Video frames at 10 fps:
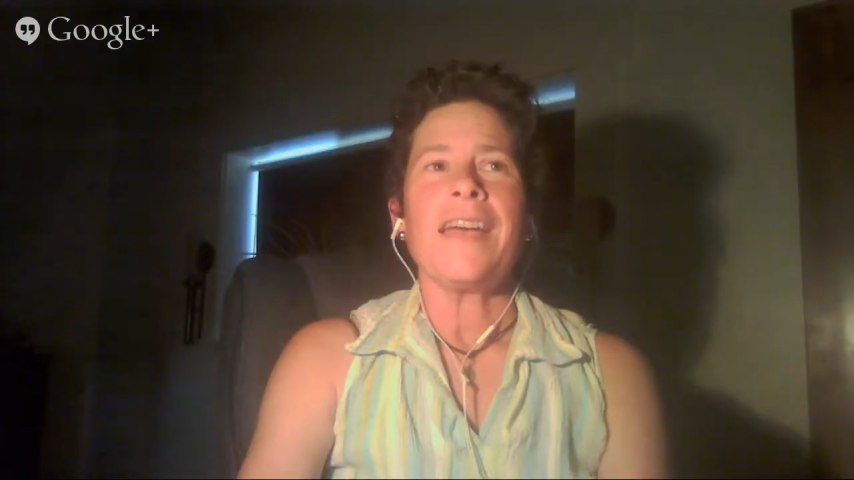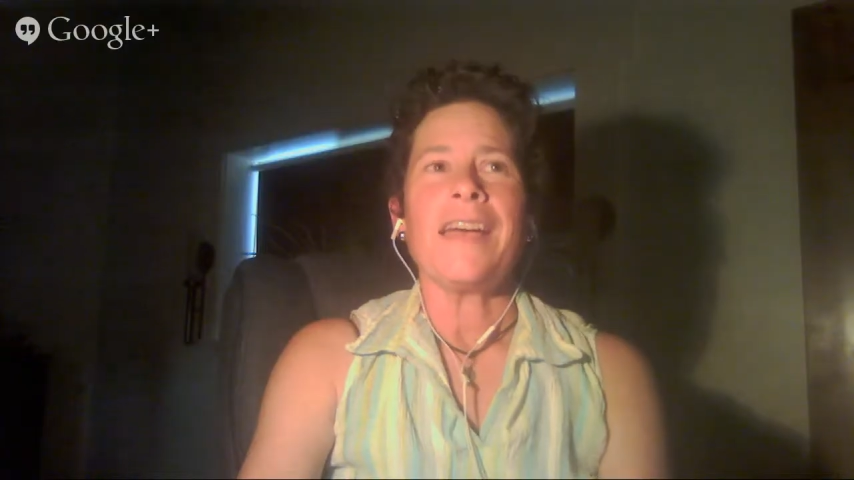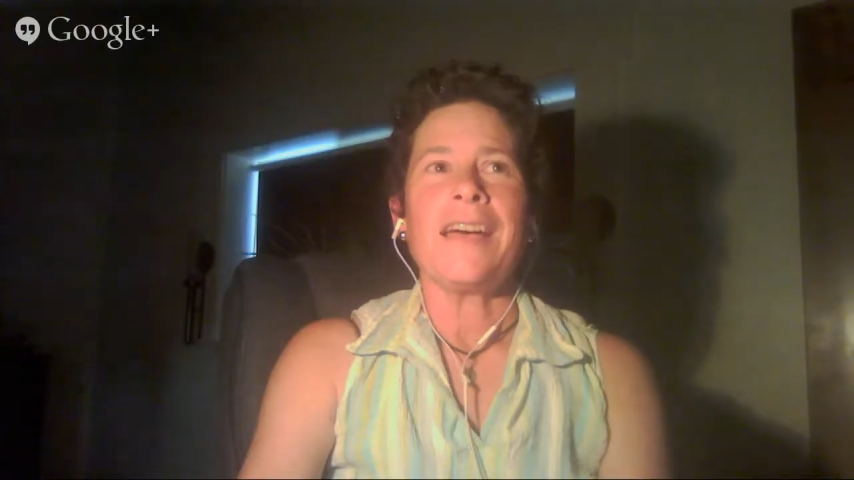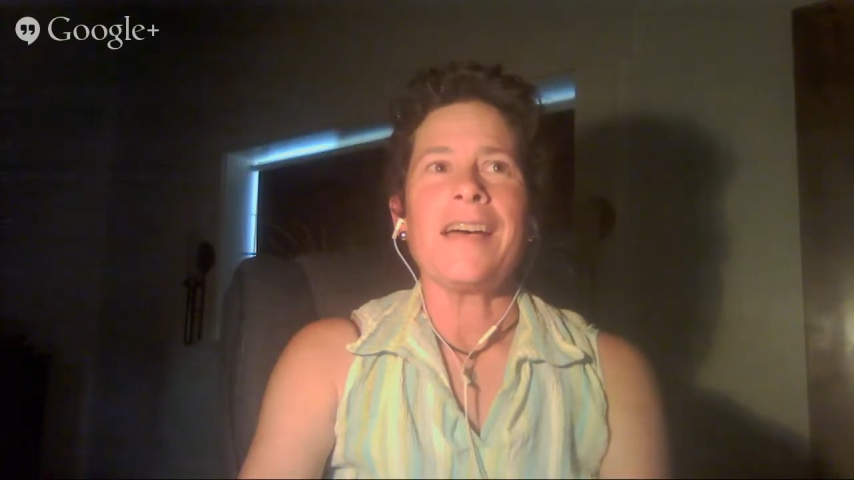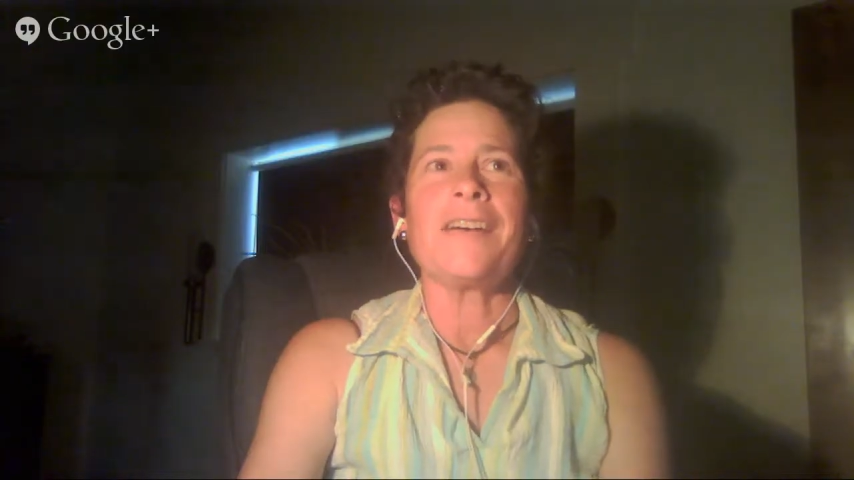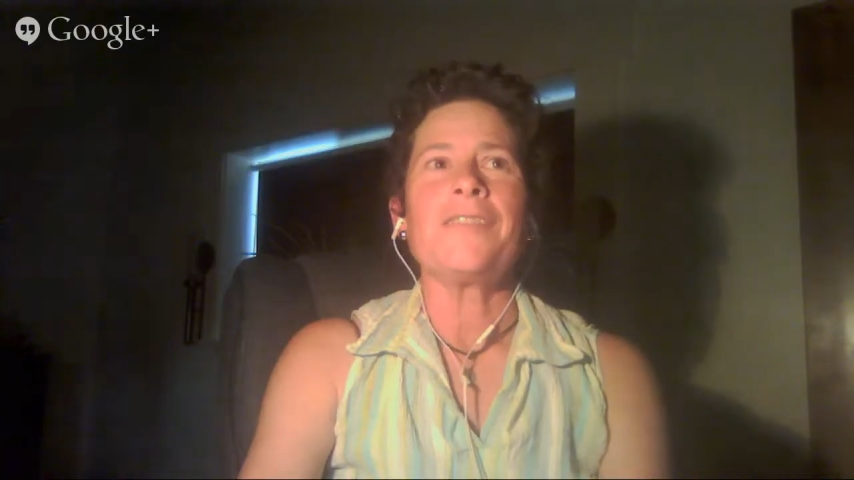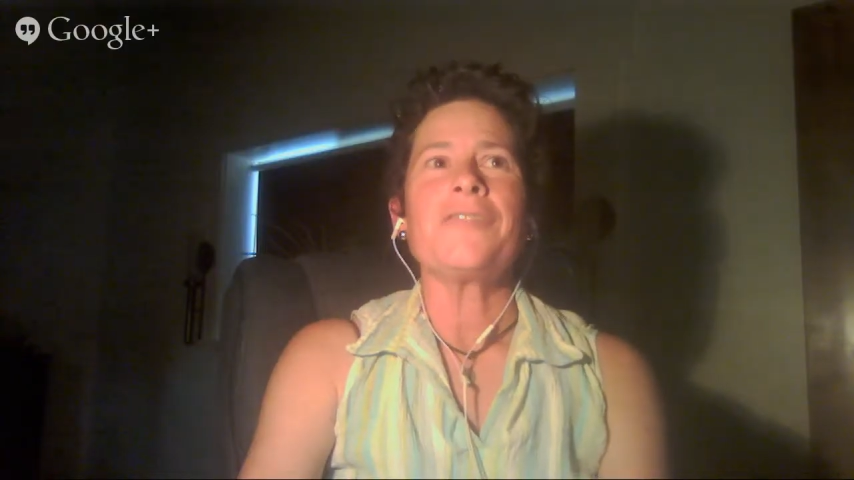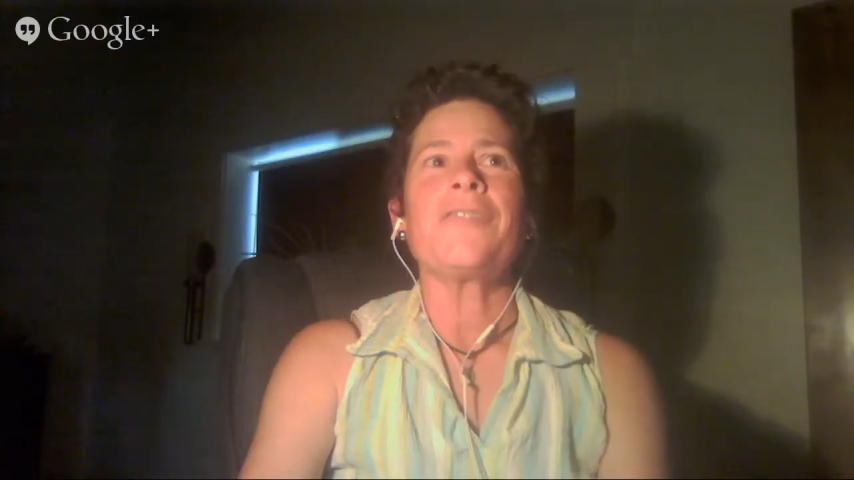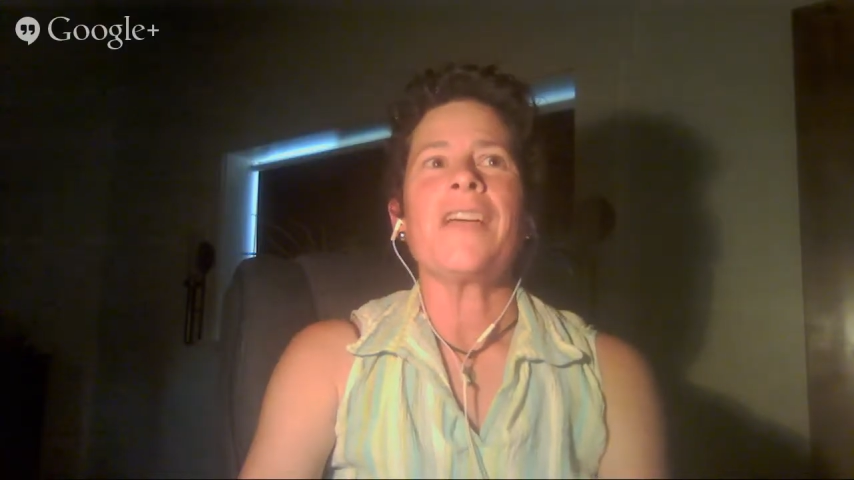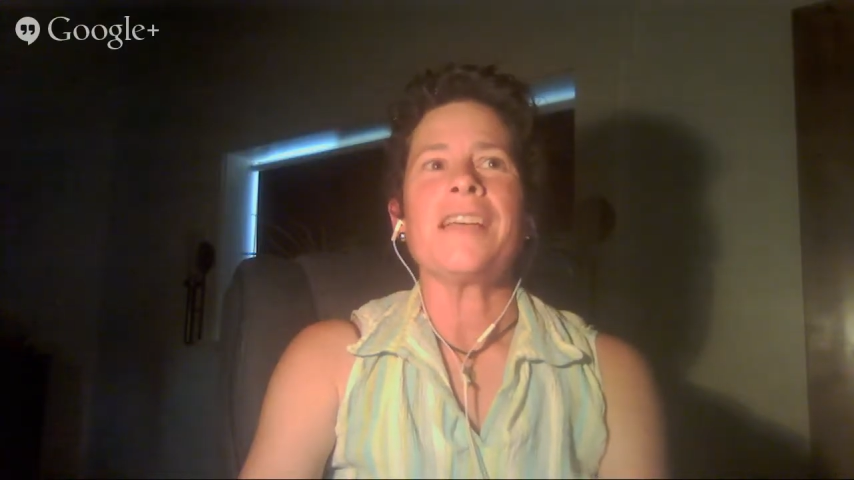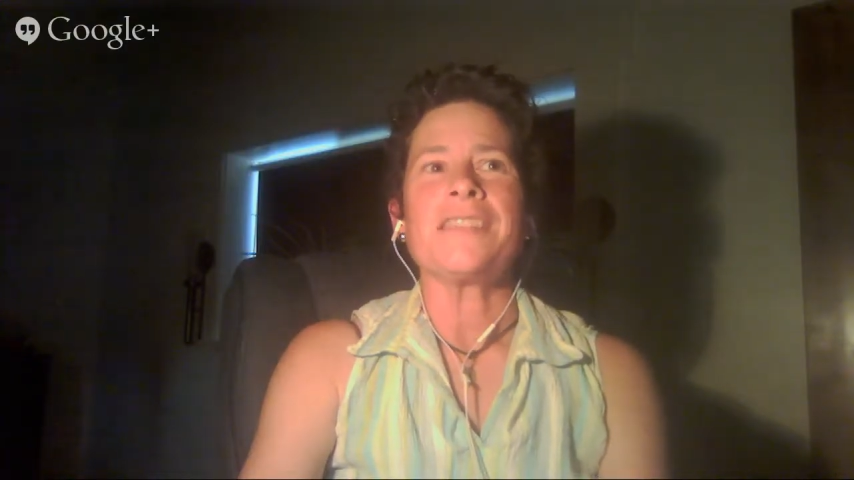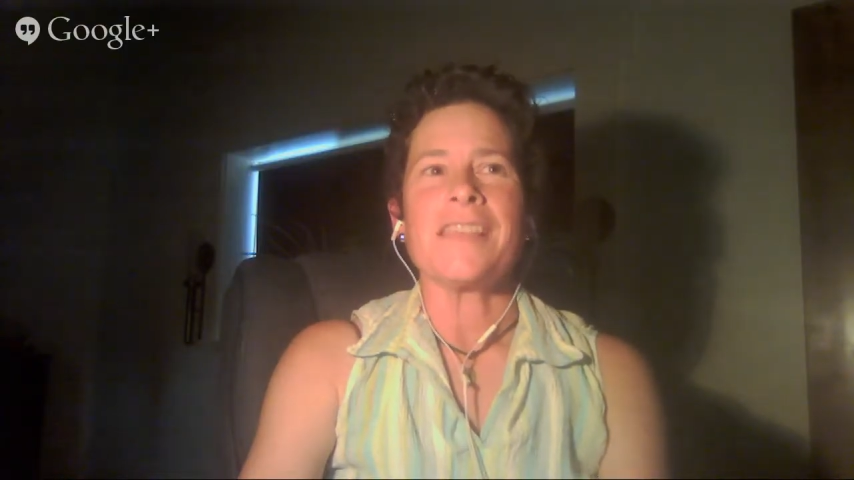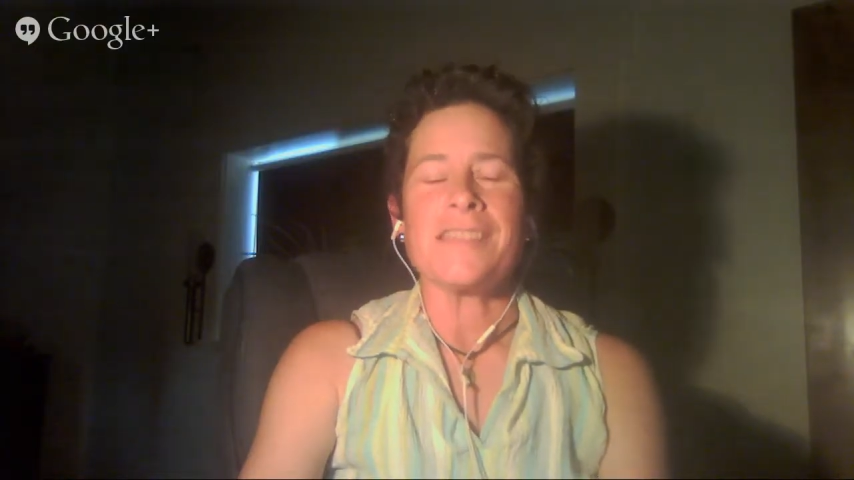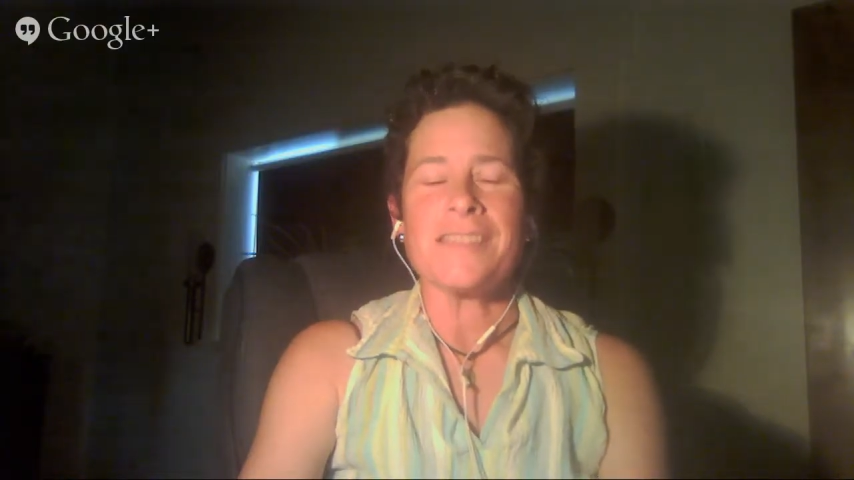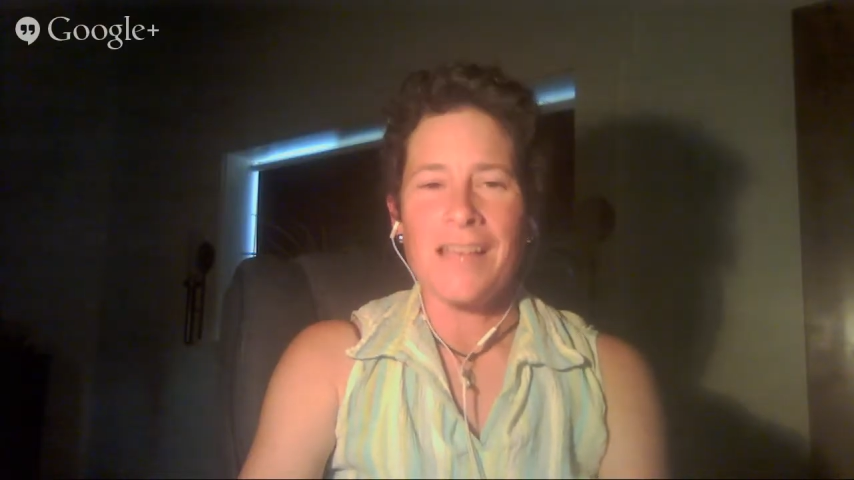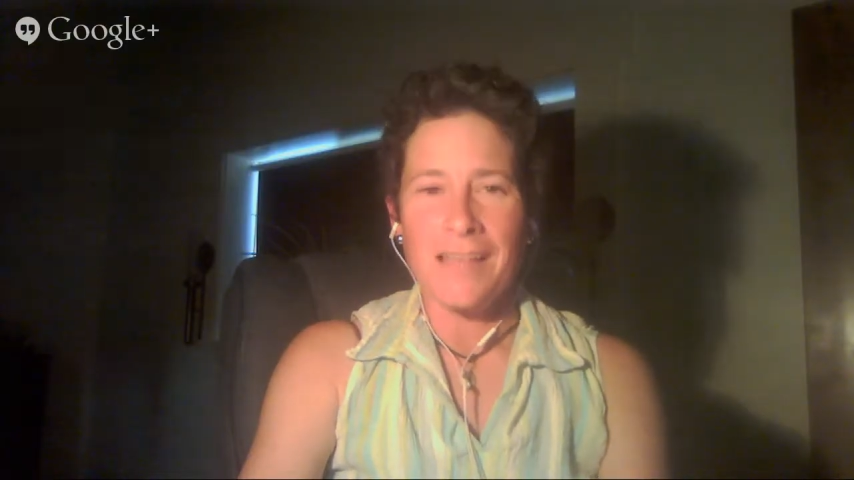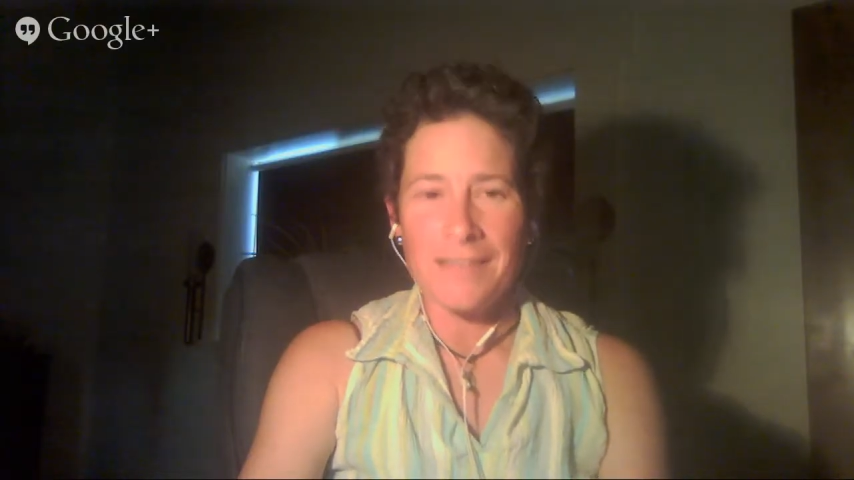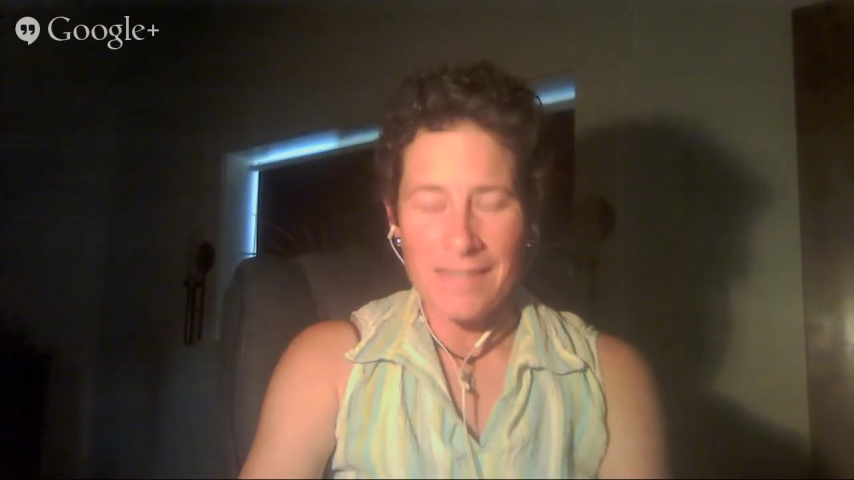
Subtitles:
have, as I saw